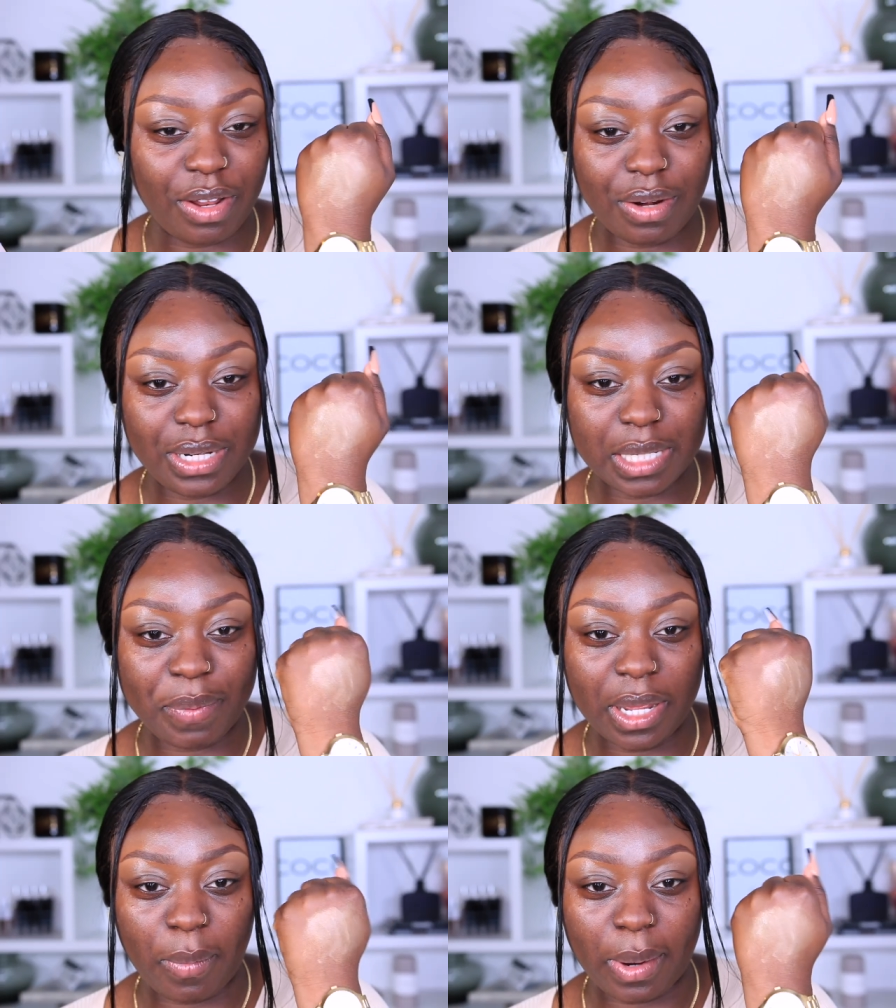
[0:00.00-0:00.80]
i don't know if this is
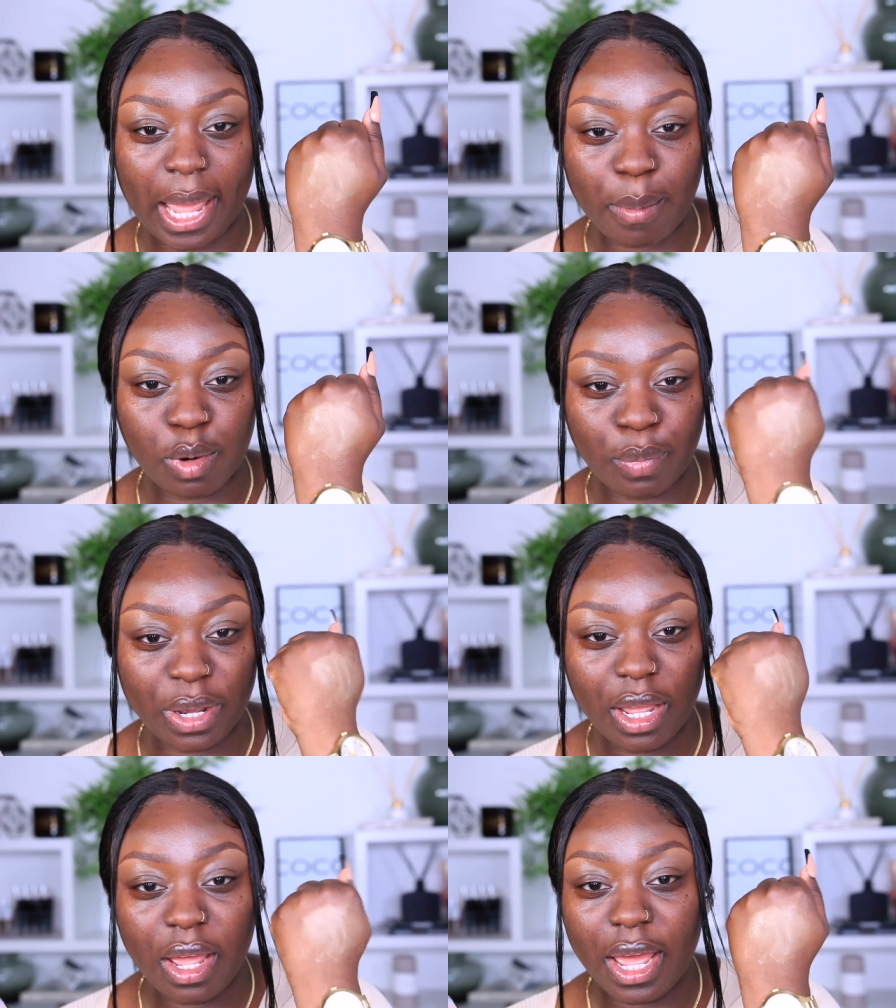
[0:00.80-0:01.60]
picking up on camera
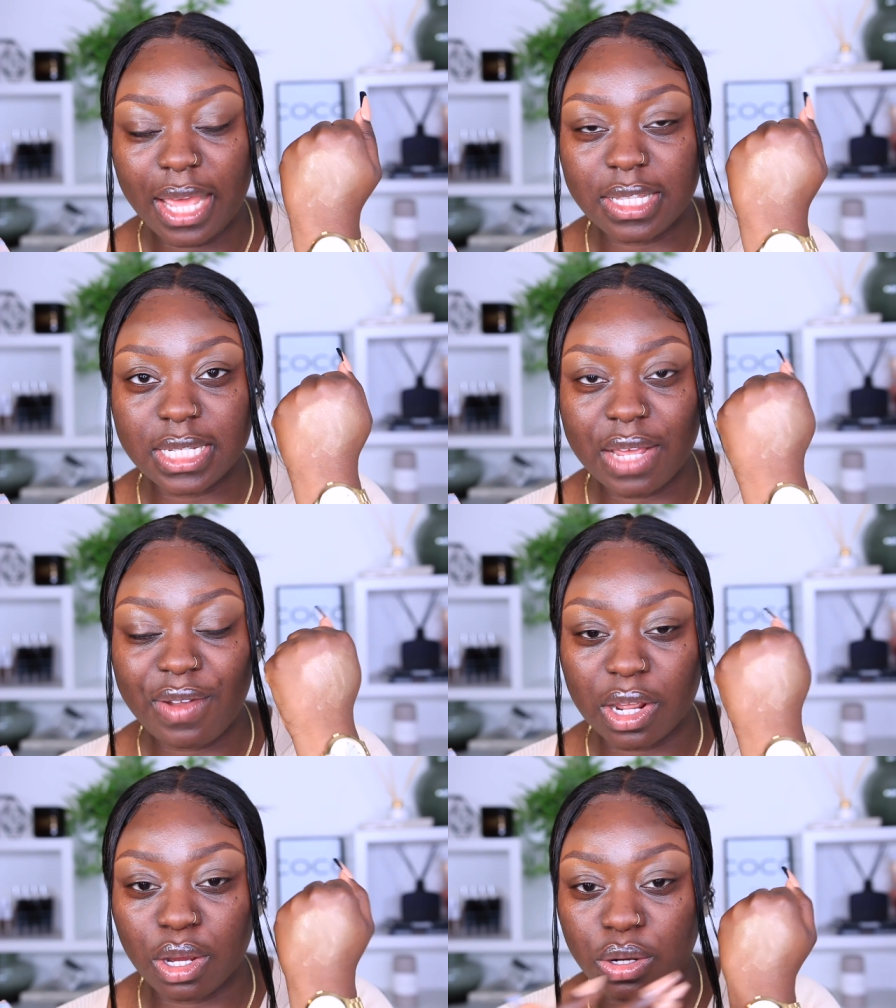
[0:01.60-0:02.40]
but it does have
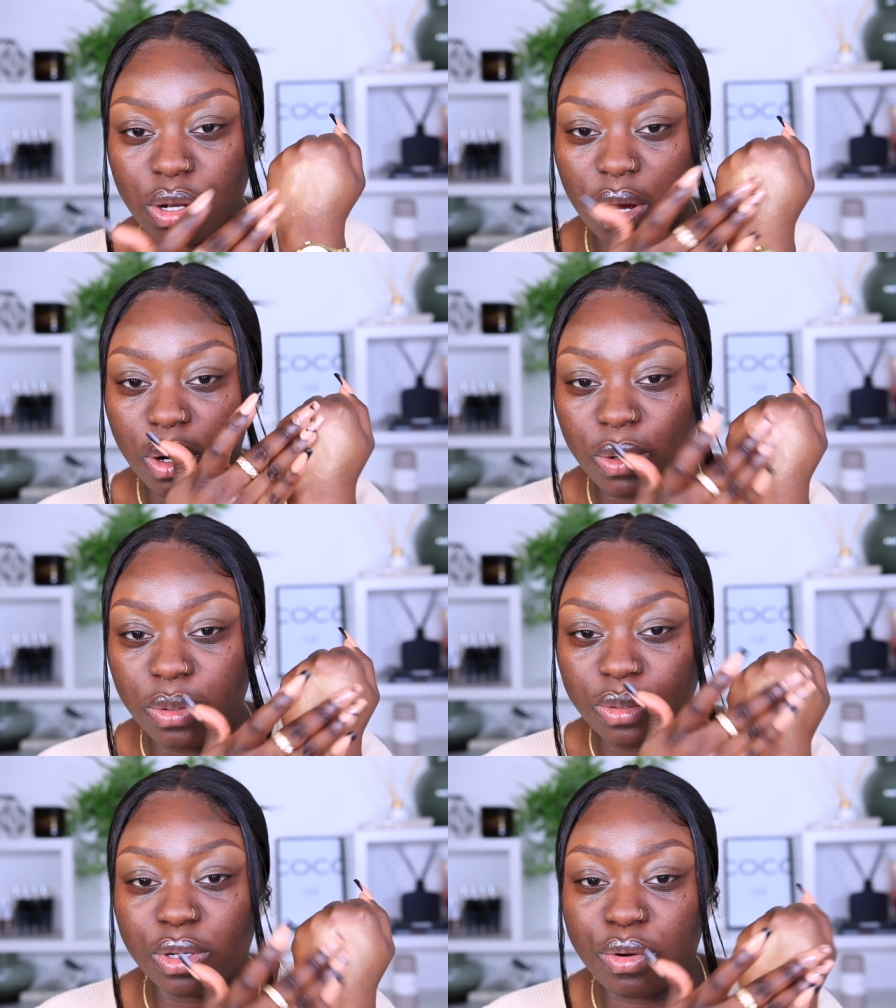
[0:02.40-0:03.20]
like a
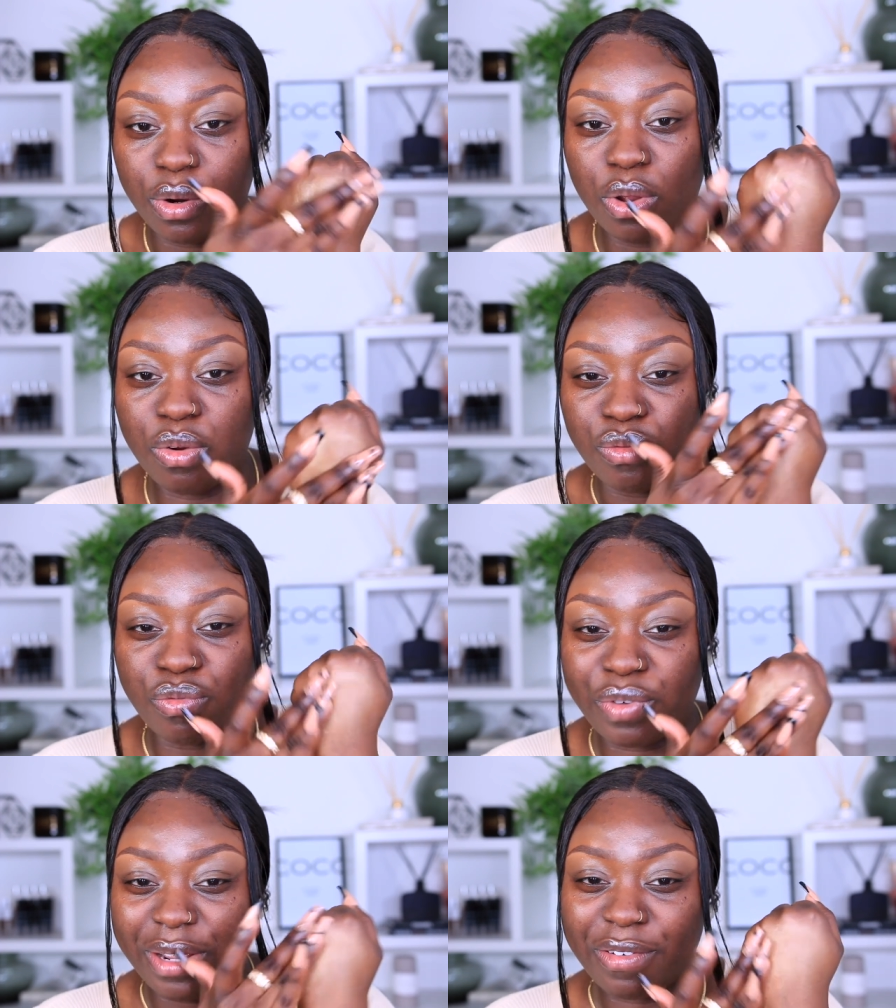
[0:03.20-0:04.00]
gold
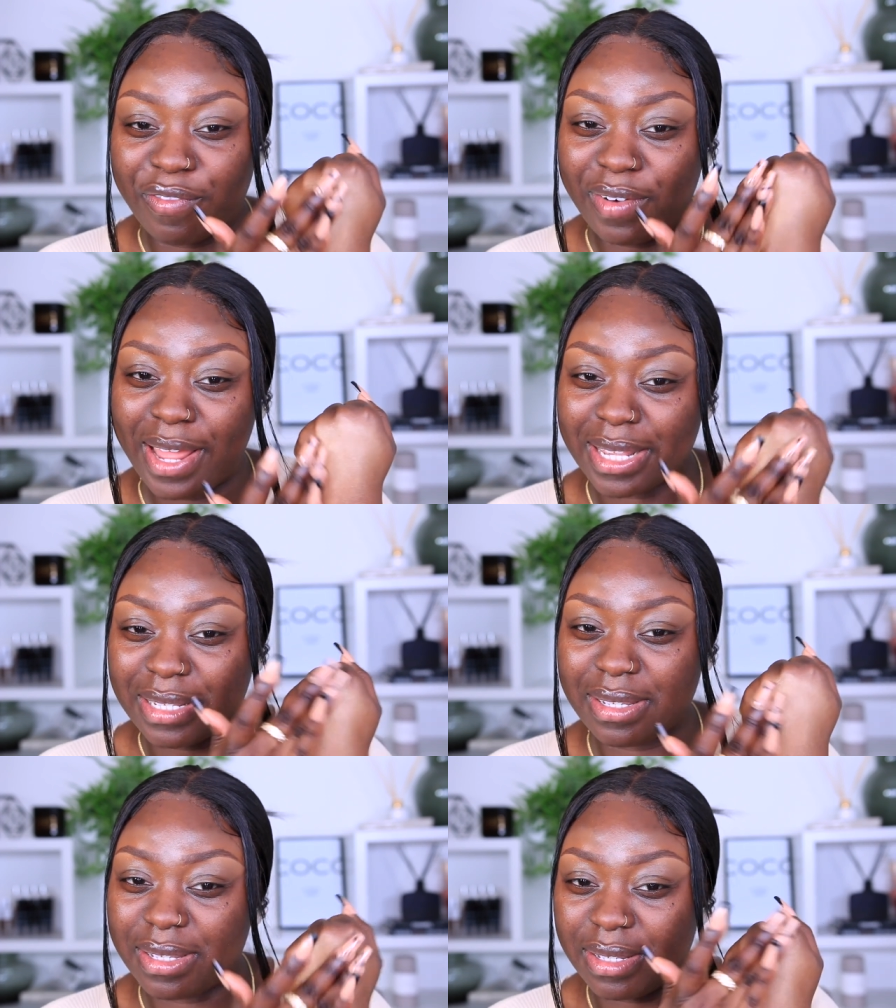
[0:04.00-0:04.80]

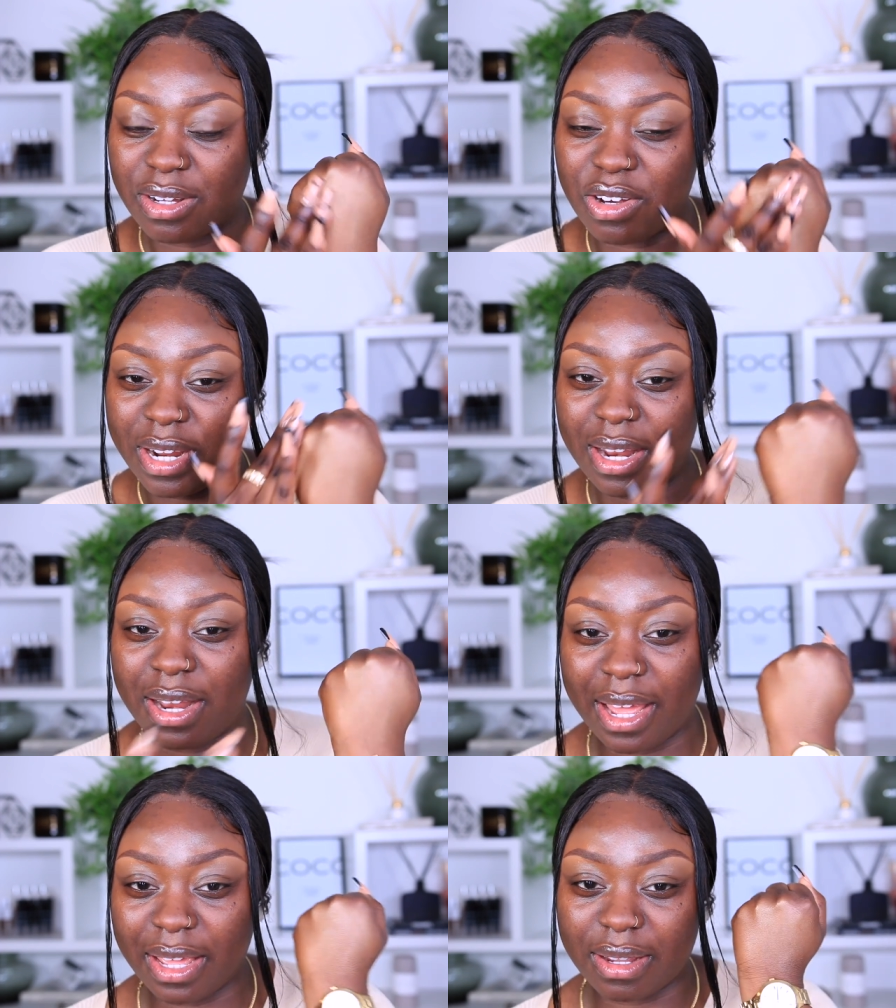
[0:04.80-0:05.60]
reflex on it
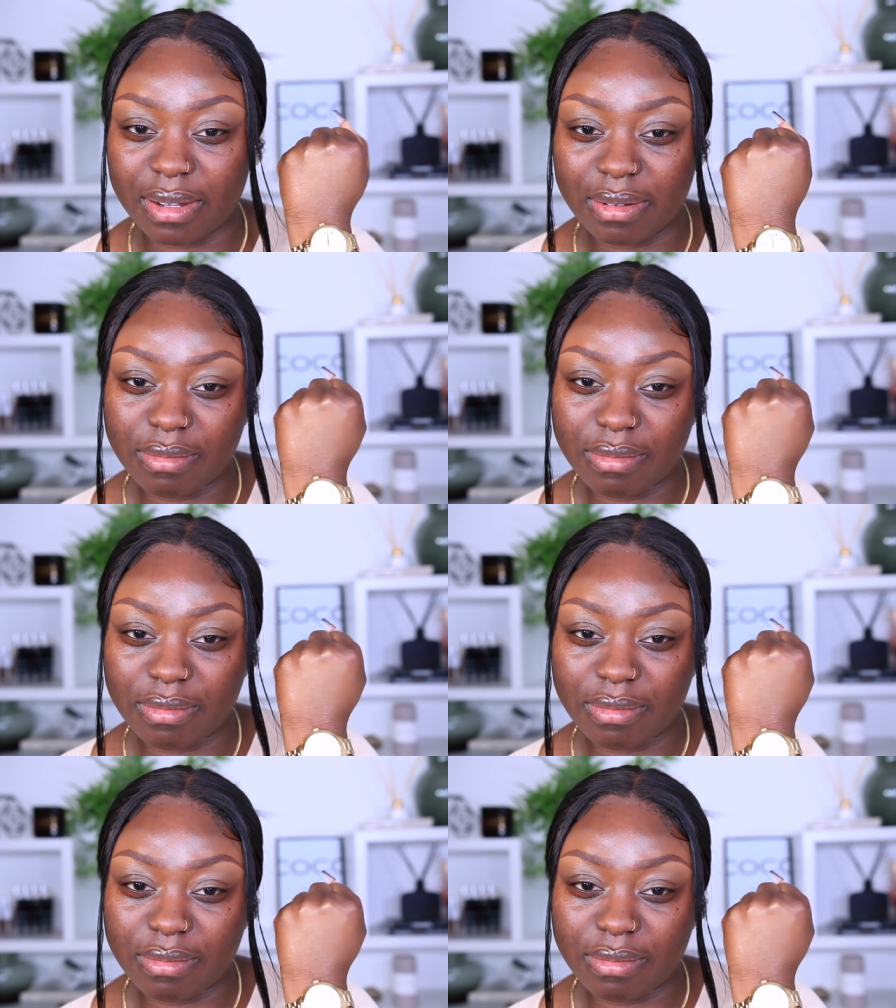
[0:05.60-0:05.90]
like